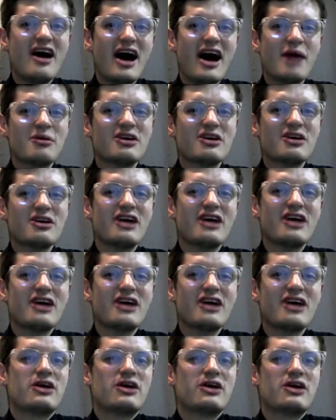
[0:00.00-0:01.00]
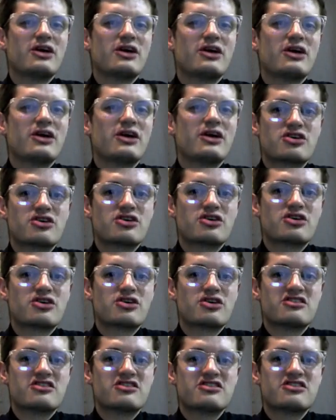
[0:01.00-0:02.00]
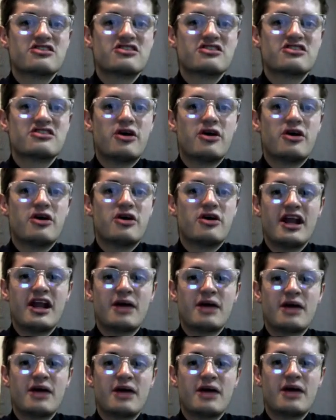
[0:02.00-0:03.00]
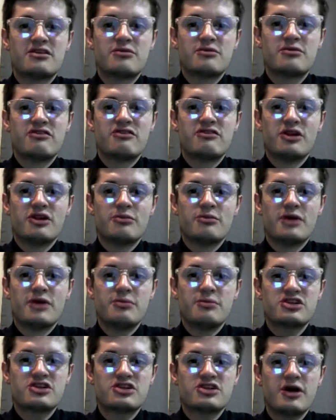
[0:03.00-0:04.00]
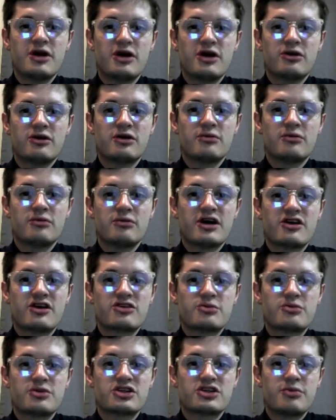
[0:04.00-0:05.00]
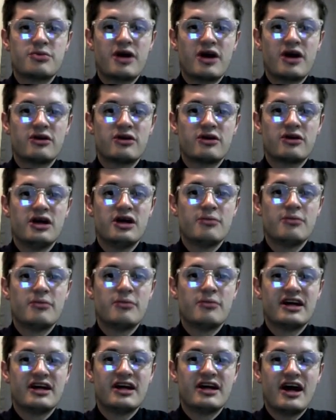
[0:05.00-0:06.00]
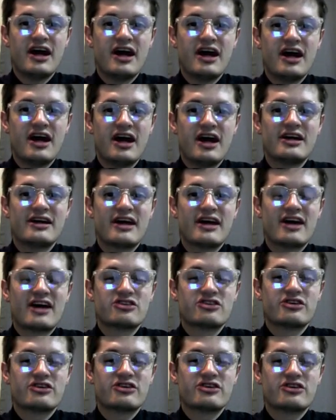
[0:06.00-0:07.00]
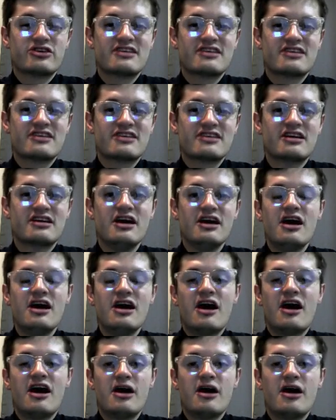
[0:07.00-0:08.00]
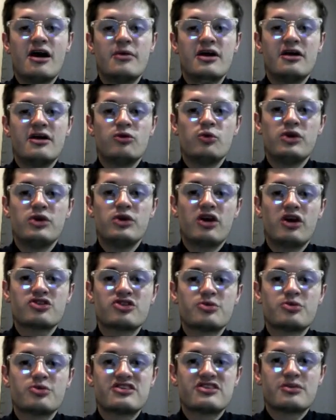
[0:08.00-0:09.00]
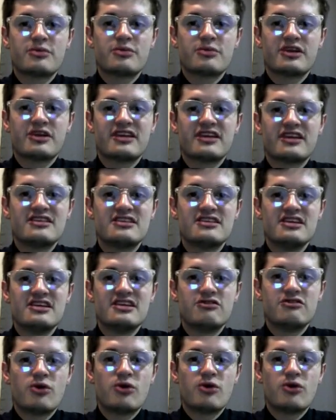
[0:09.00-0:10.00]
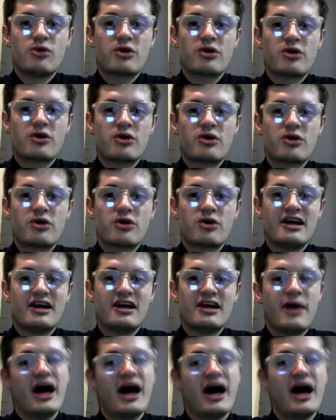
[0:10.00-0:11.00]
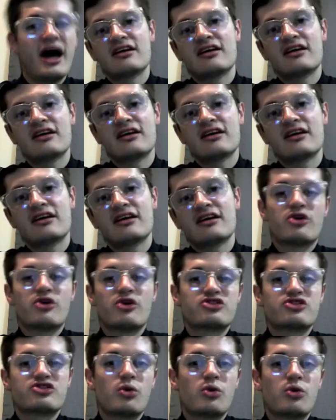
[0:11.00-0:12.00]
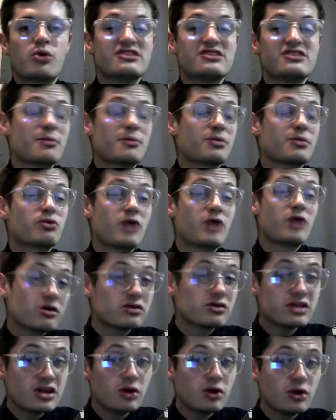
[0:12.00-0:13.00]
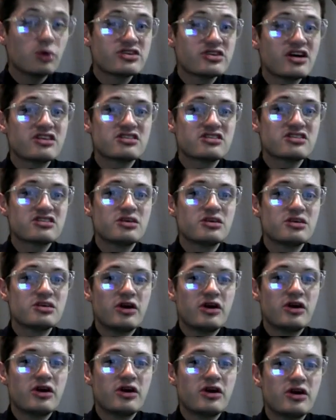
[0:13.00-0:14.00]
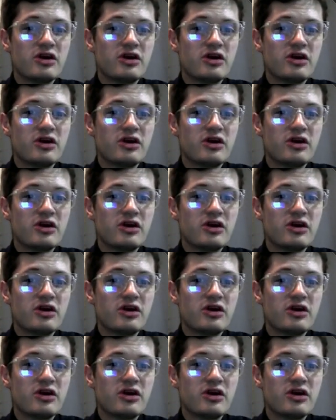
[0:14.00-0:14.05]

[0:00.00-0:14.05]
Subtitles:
I'm going to let white recapture this c pawn, and I'm going to develop my bishop out, my other bishop out, my knight out, and castle kingside. We could also play something like knight to e4 and then knight back, and this also temporarily holds on to the pawn.